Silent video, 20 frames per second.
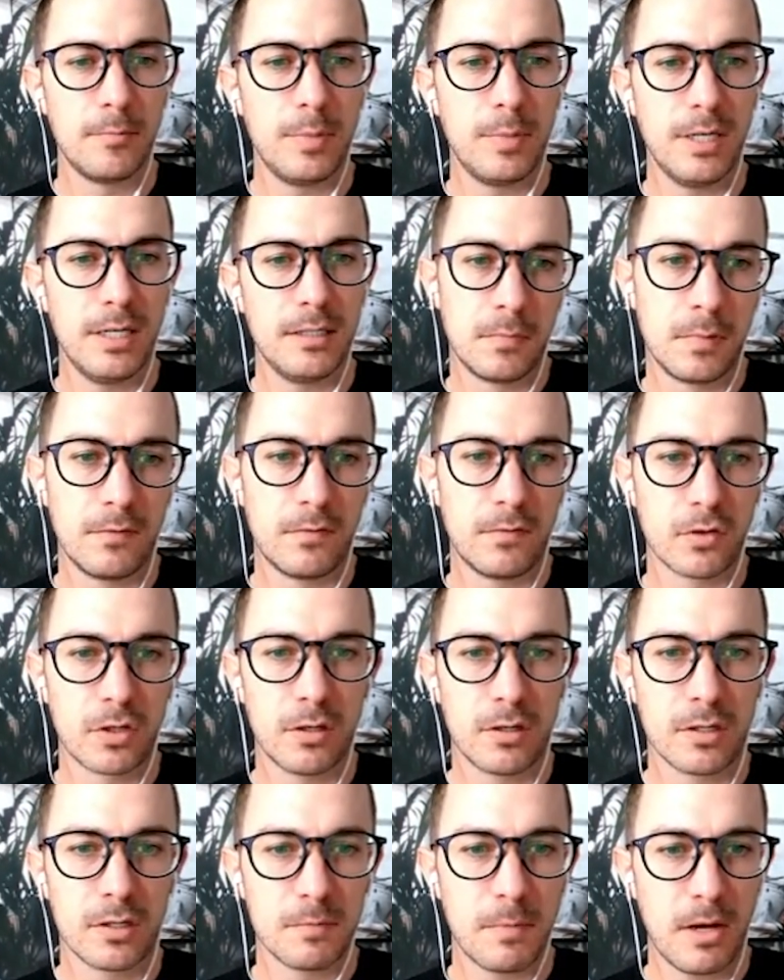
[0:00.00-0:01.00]
But if you're
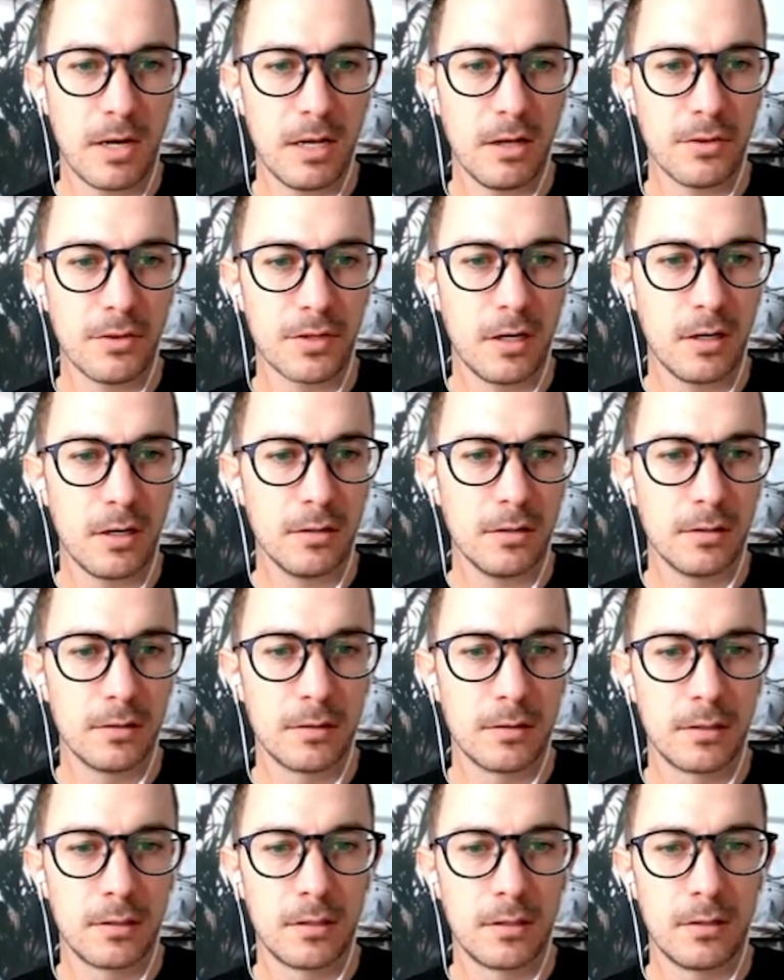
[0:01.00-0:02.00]
curious about healthcare,
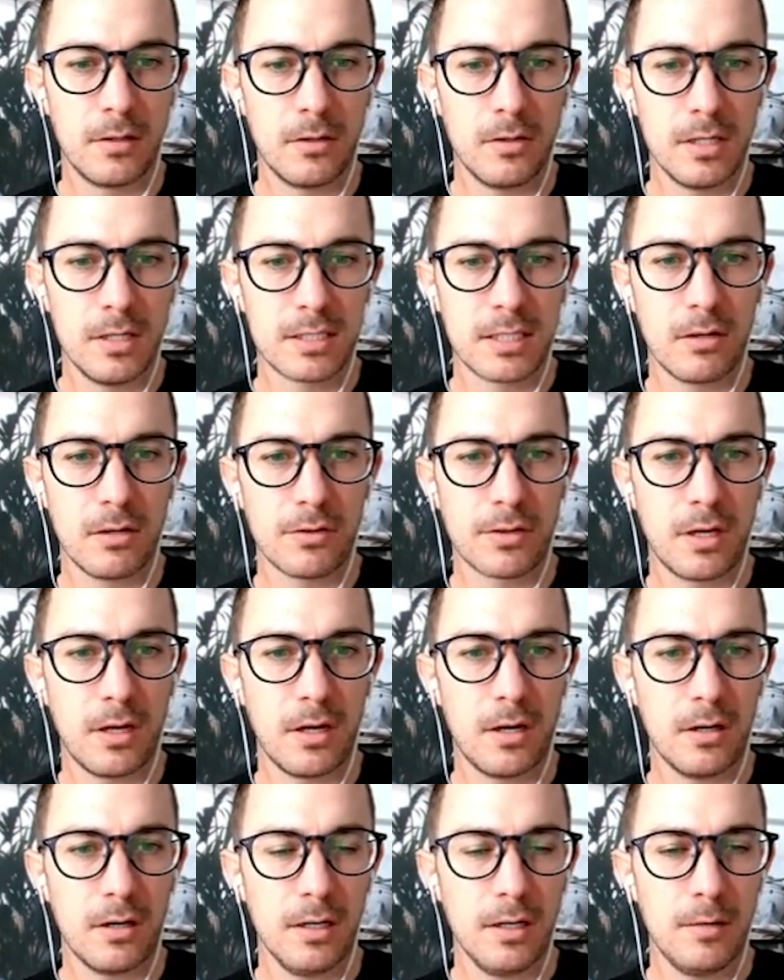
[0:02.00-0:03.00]
there is
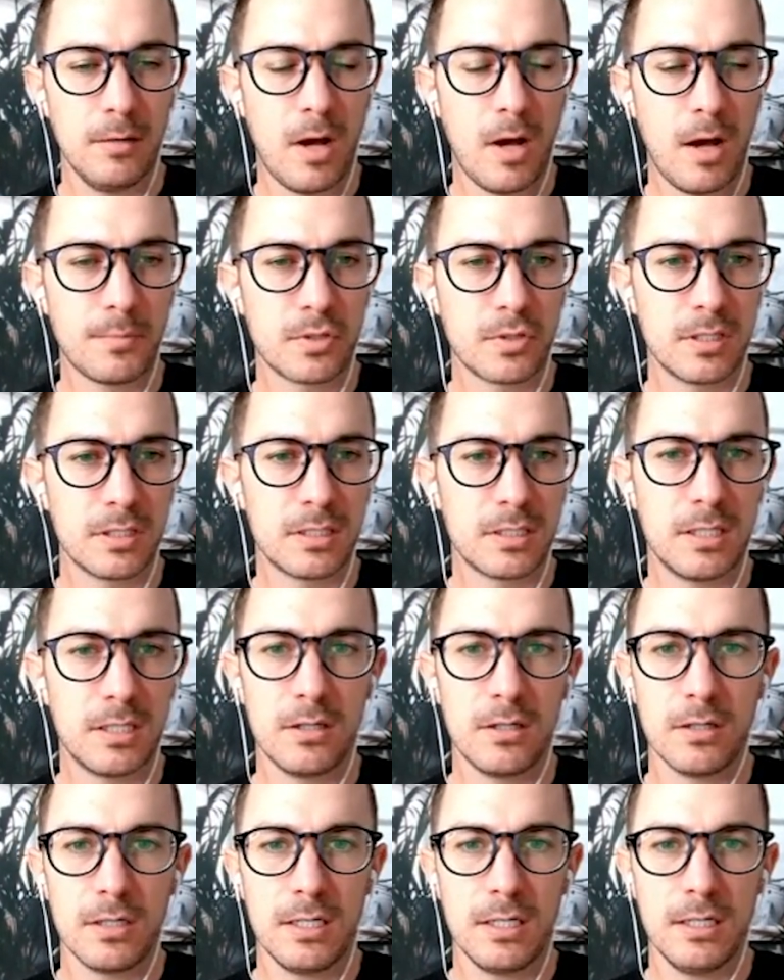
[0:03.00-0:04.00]
healthcare options
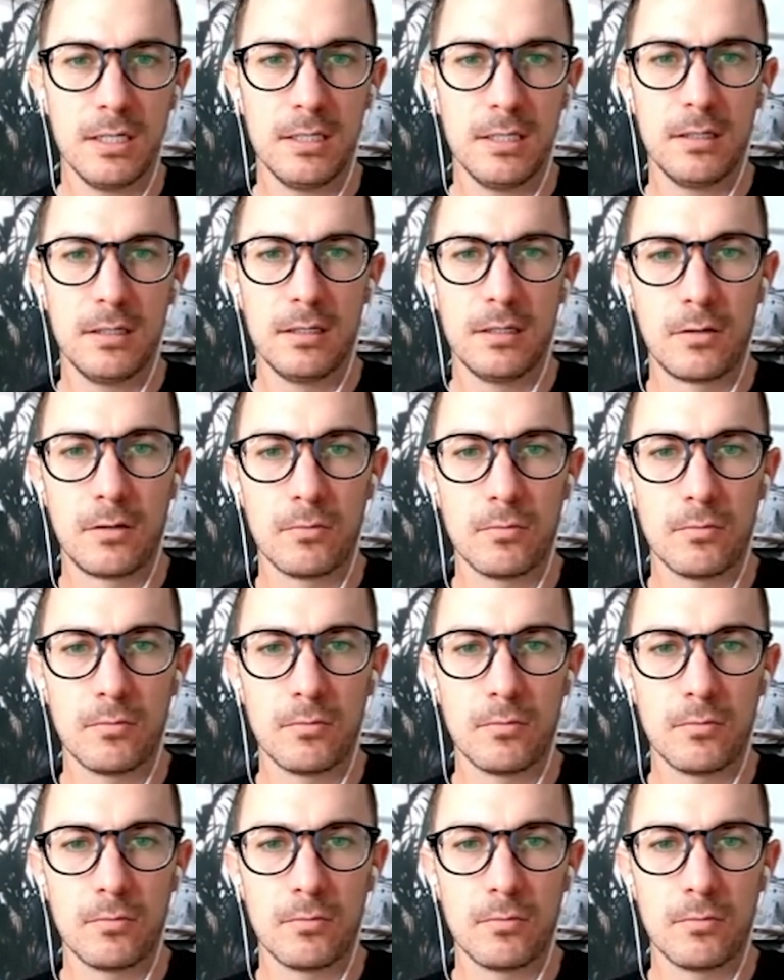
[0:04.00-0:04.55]
here in